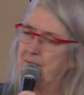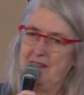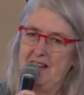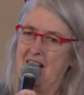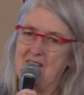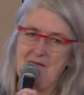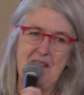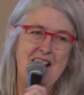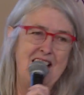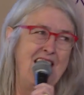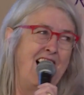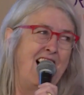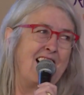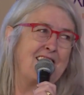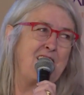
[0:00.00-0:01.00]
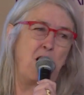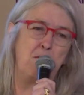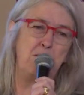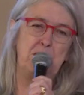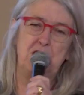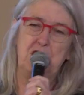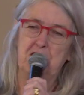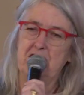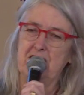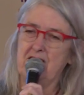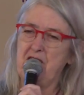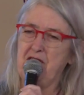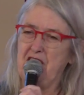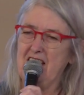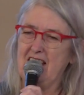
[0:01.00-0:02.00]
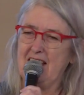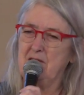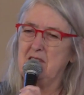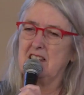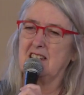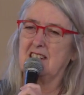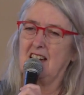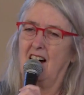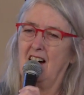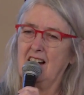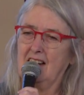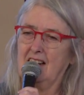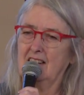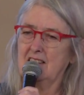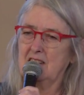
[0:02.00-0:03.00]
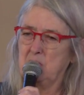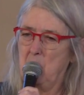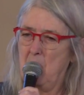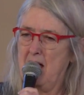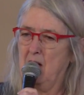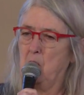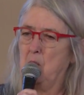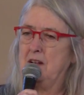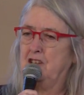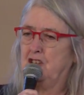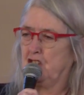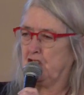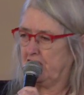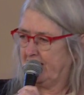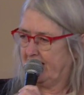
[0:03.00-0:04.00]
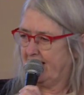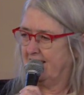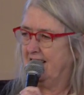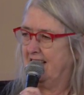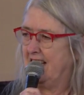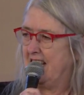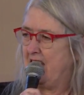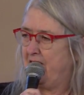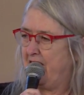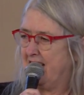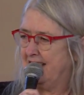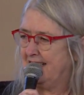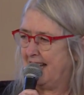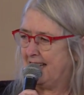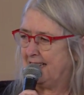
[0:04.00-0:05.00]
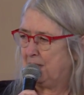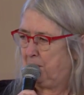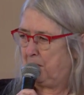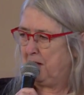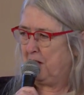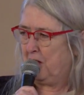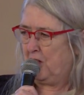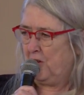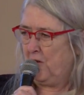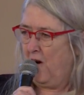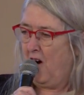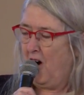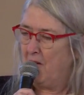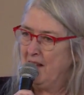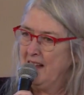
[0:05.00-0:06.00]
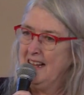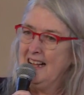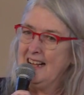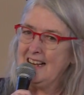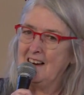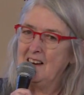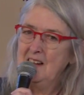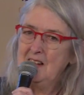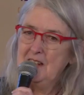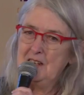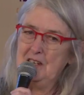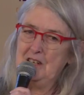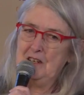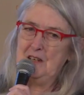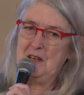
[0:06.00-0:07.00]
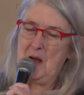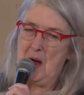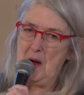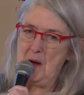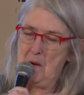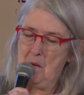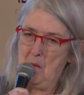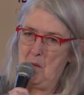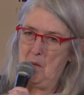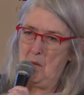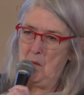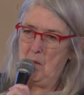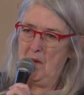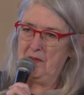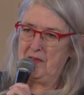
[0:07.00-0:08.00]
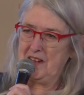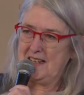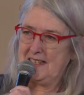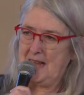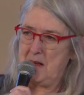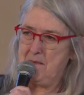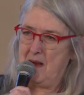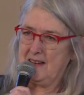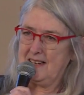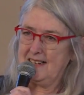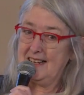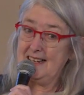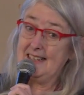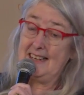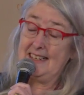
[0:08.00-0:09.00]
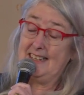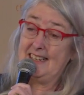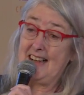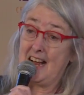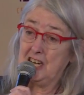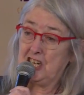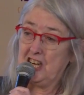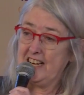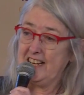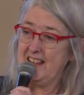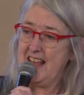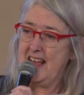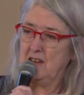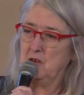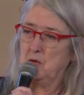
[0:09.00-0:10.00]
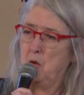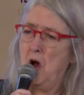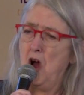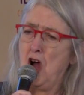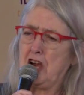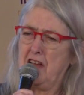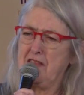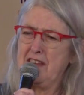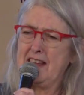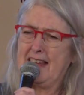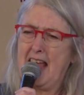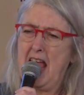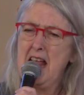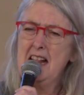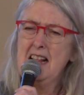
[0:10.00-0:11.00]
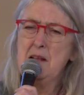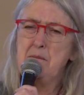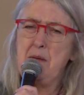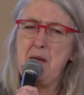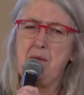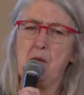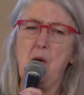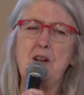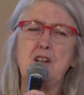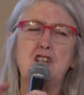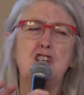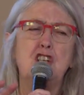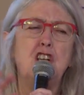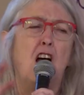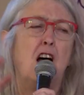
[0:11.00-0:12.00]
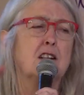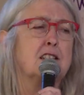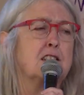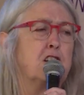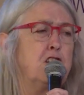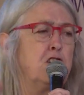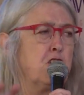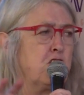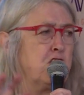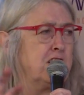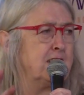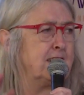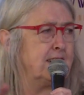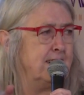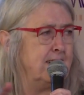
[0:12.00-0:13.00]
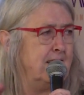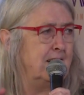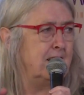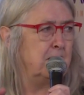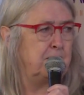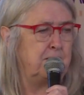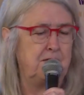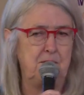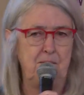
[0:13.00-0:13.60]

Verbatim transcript: you know, I can't be doing with thinking with a title as well. We're just going to leave it as S P Q R. Now, Uh, one thing to say about it is it did actually in the end work. I think it, people were just curious enough